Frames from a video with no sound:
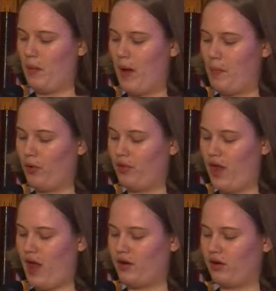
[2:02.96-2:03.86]
by both
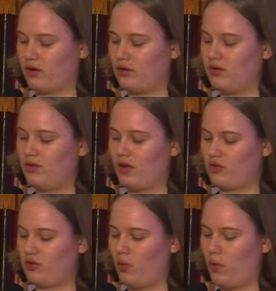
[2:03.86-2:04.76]
the
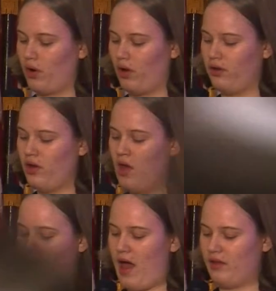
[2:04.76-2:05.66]
heterosexual world
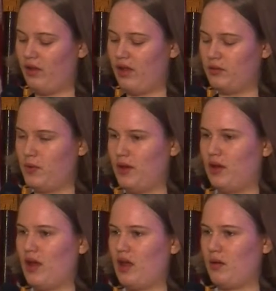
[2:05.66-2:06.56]
and the lesbian
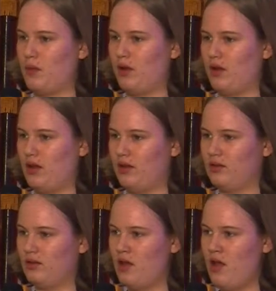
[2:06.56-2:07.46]
and gay
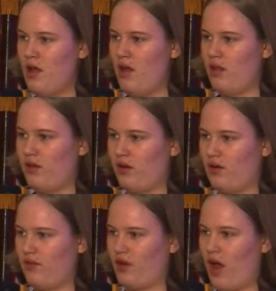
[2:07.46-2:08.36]
communities. There are
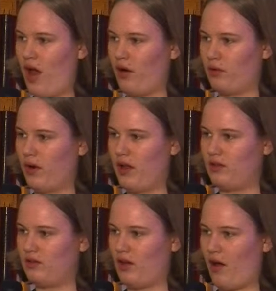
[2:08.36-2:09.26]
even higher
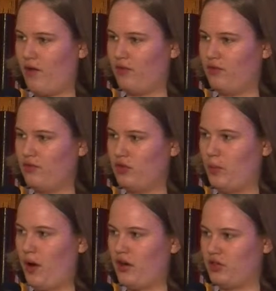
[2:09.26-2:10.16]
rates of
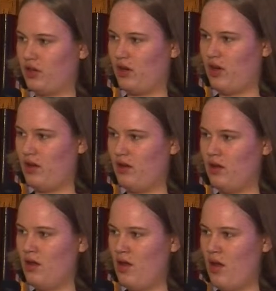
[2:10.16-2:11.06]
depression
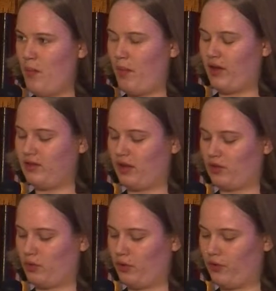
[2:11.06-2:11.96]
in
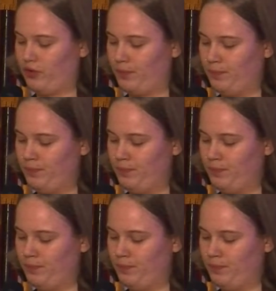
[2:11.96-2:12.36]
bisexuals.